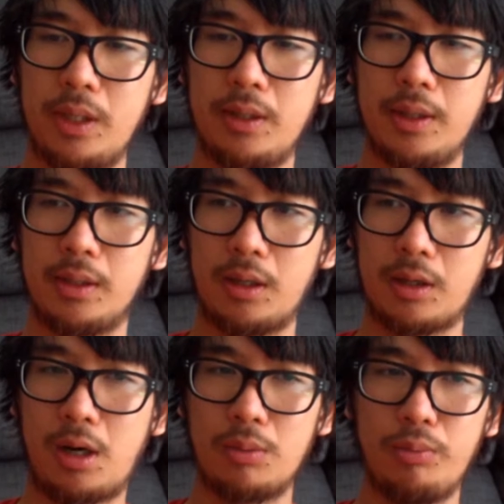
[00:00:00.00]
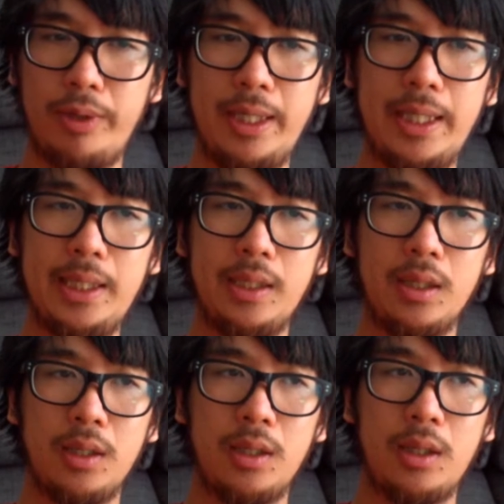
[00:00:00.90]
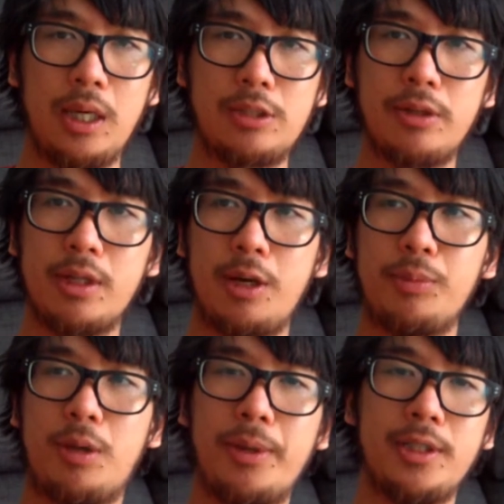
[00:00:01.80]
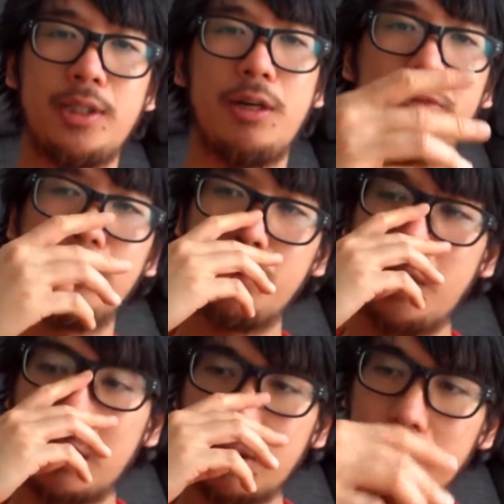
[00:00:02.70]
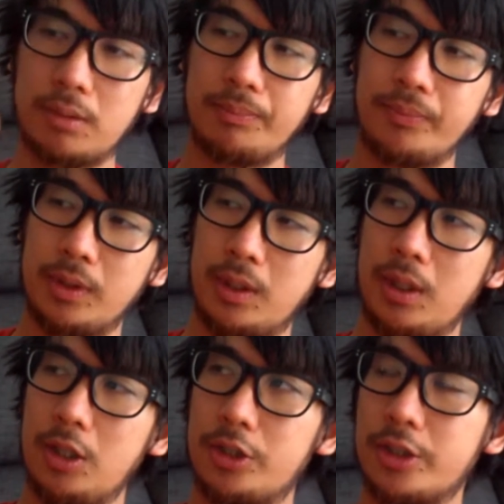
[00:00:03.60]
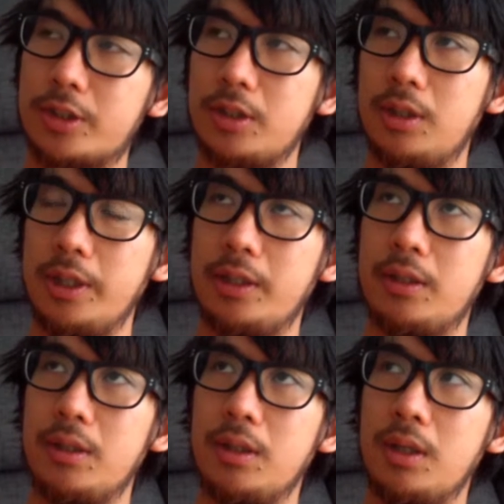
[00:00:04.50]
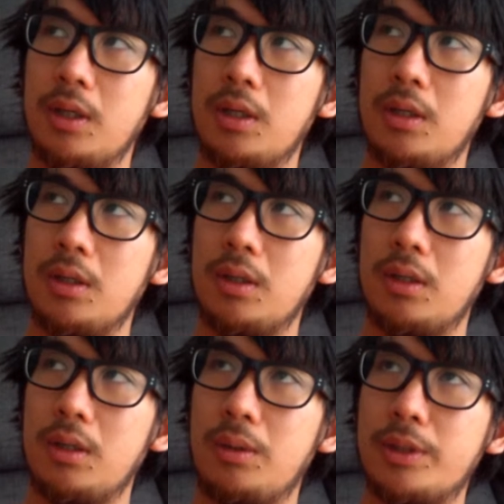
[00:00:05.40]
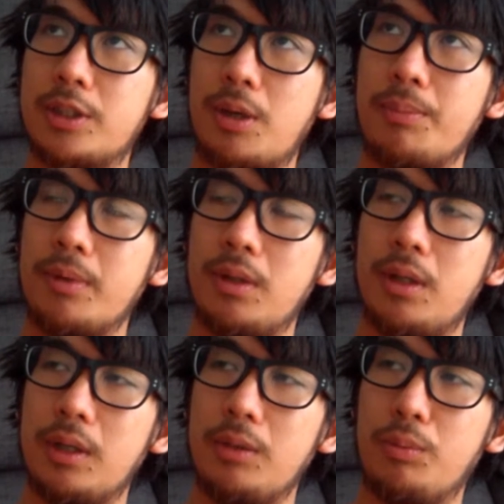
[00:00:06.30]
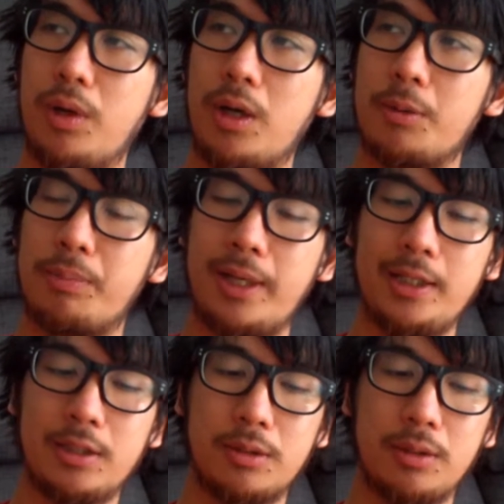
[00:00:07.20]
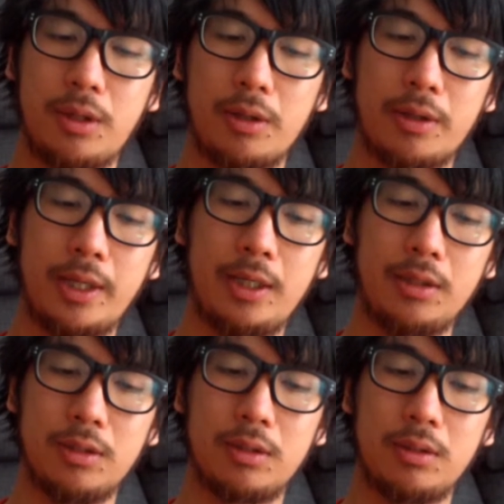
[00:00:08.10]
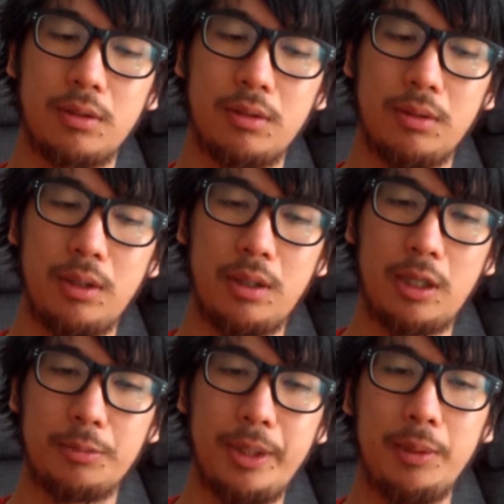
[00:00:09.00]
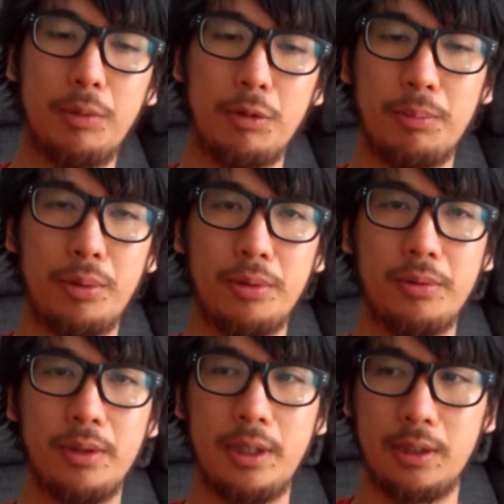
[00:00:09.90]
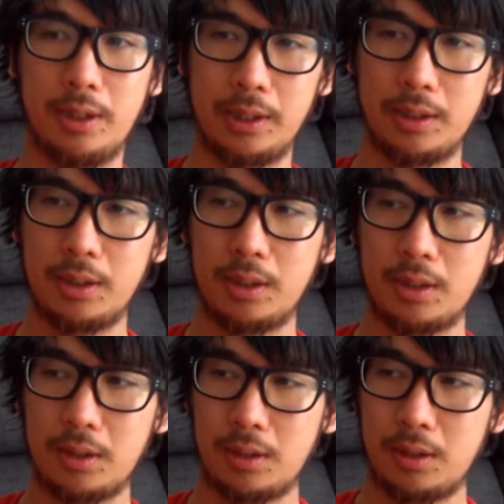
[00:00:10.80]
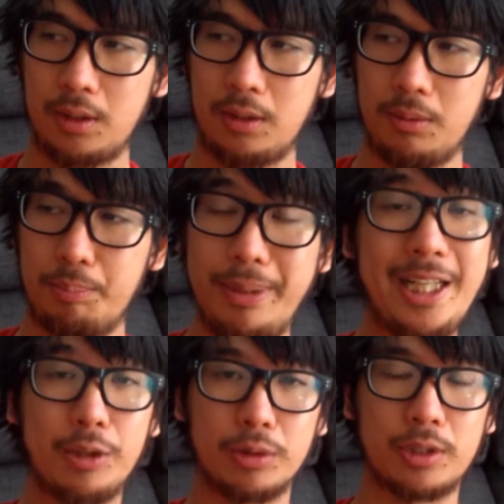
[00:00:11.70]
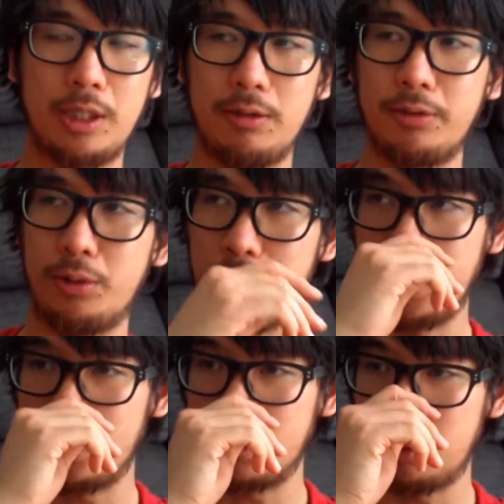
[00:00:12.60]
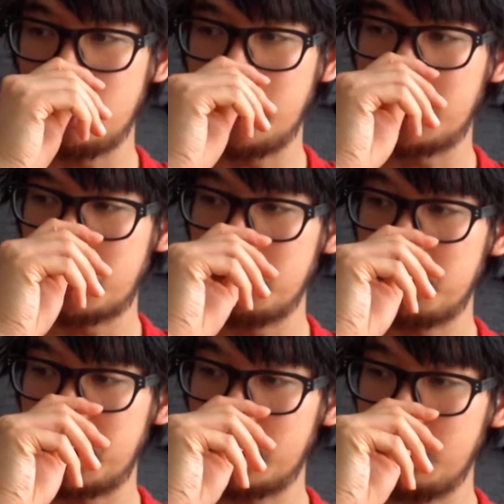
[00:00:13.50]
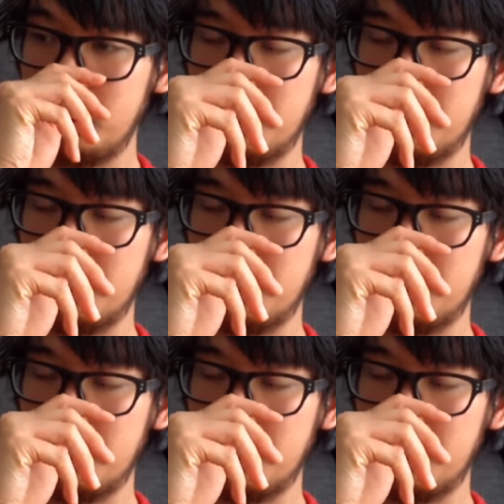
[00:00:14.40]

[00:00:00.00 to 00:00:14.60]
that like I can't really. It's not that I'm not myself at work. It's just that like there are some like work places other things as being more important than like being yourself, or like kind of like